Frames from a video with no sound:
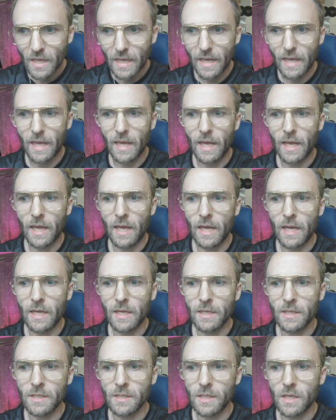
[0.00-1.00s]

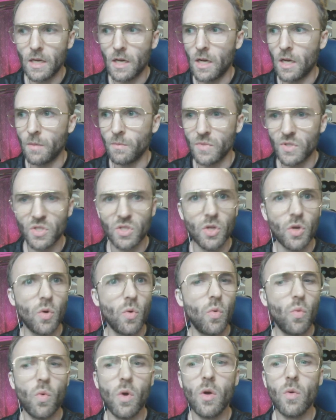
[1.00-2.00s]
And um, so
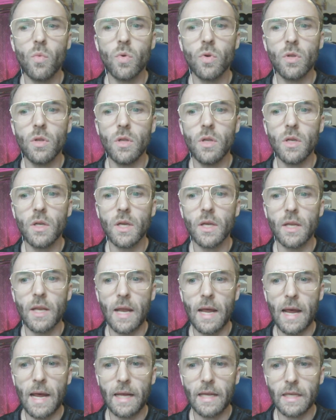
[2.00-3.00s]
what we're looking
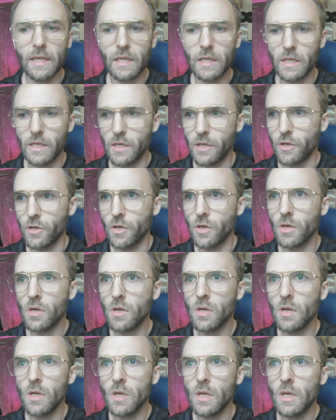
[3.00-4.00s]
at
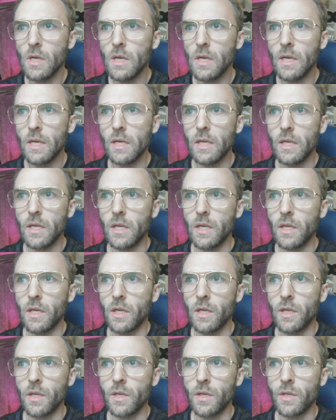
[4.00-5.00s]
here
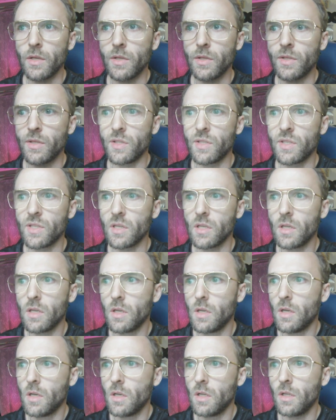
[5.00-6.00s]
is
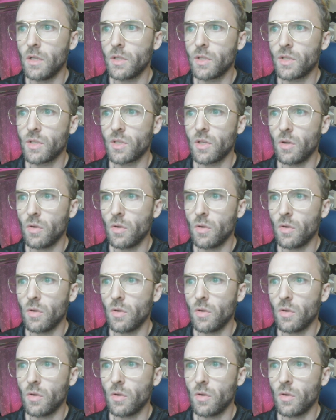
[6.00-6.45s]
let's just